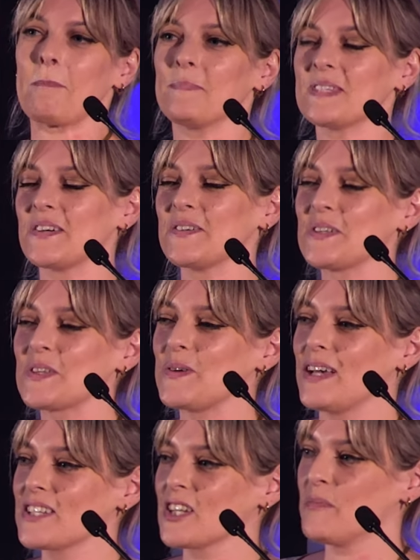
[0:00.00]
So another
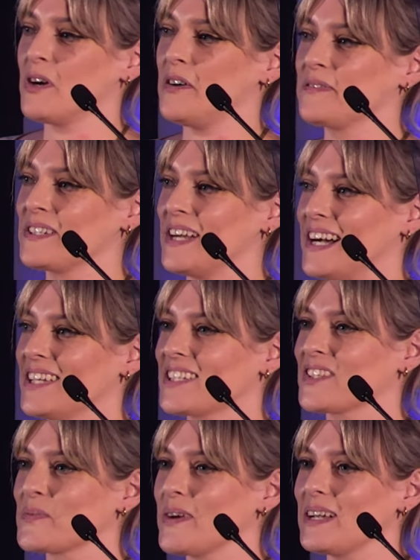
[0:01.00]
question I'm often asked
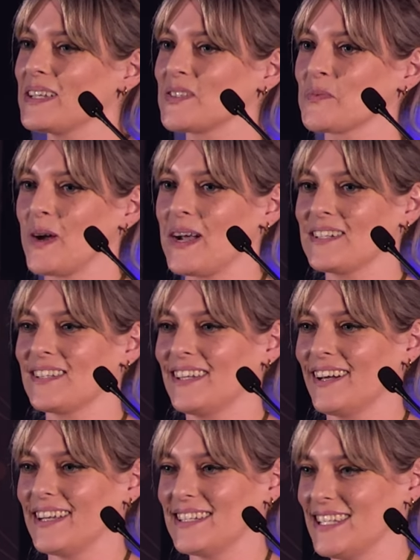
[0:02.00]
as well is, where did the
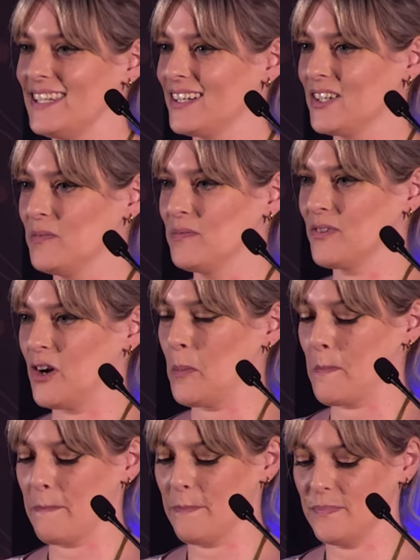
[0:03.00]
idea come
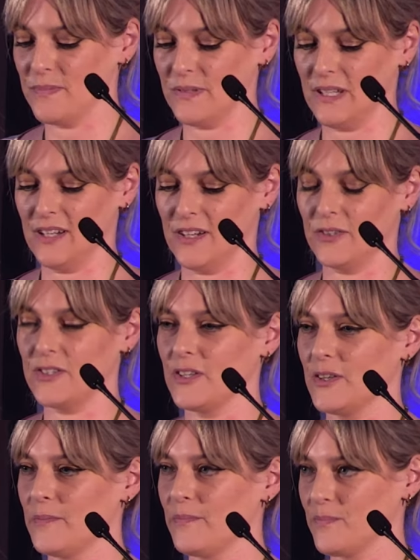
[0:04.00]
from, you know,
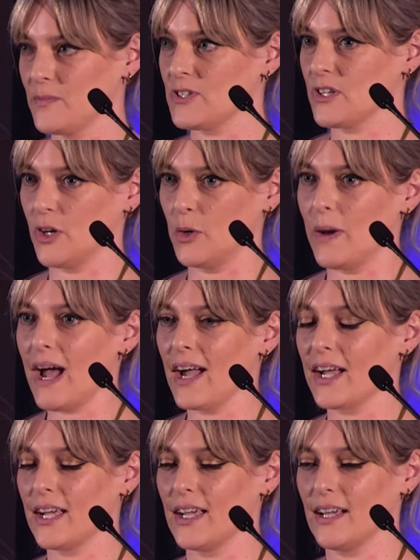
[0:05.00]
to go back?
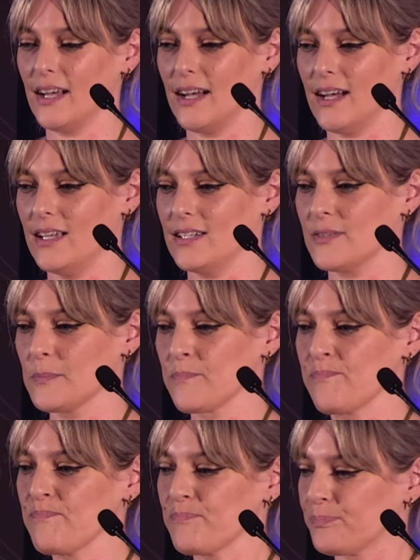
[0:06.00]
And
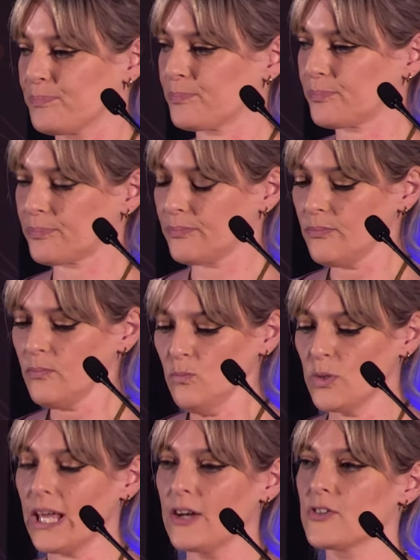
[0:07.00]

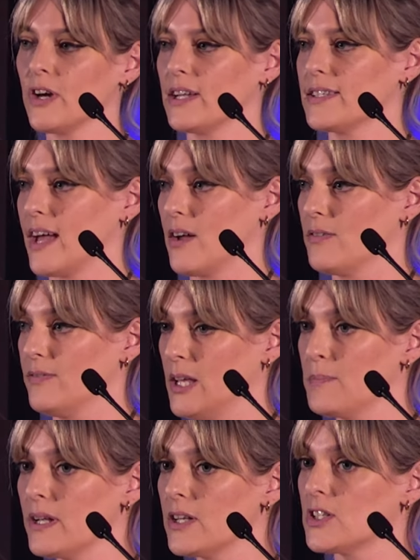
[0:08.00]
without trying to sound
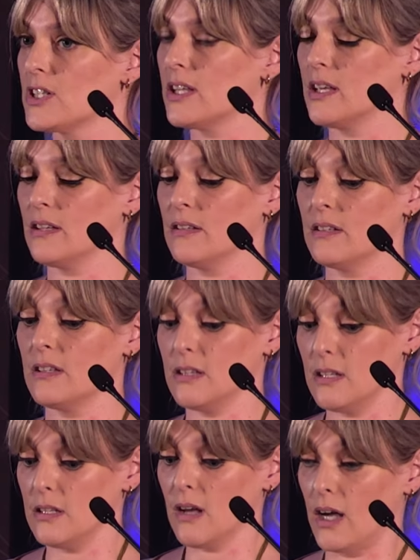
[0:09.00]
flippant,
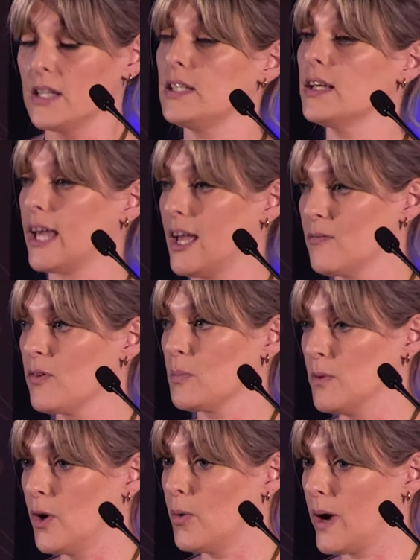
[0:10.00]
the idea came from
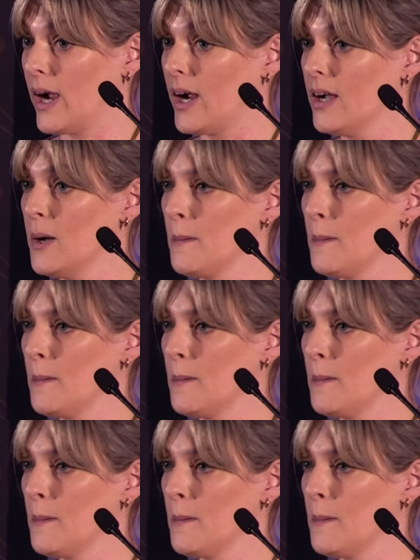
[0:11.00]
nowhere.